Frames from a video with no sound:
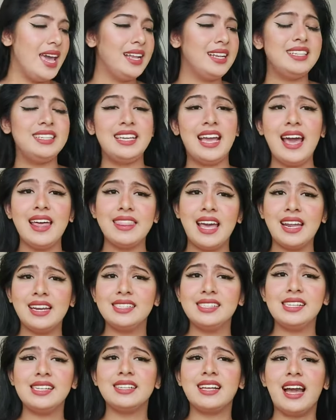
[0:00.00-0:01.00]
And yeah, that
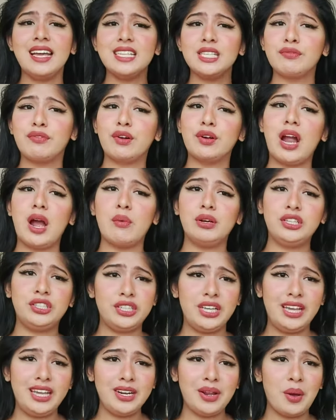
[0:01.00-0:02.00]
is it, guys, for our
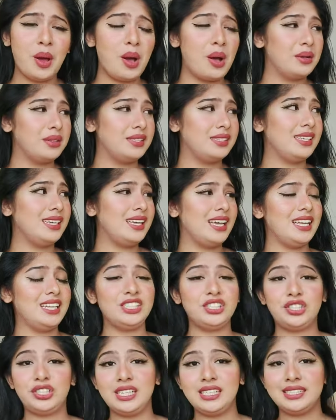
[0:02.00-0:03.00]
Shein haul. See,
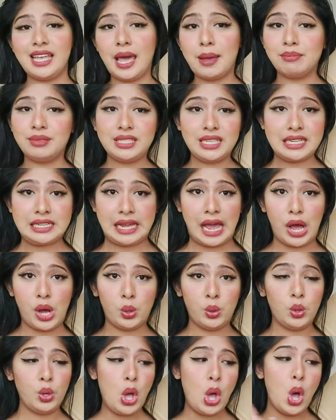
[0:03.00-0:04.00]
she's empty
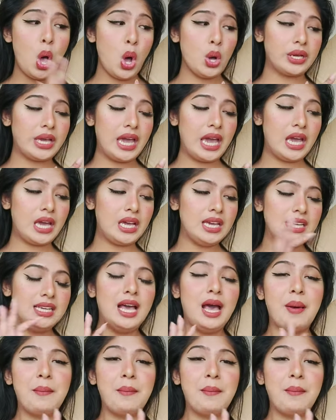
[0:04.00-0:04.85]
now, okay?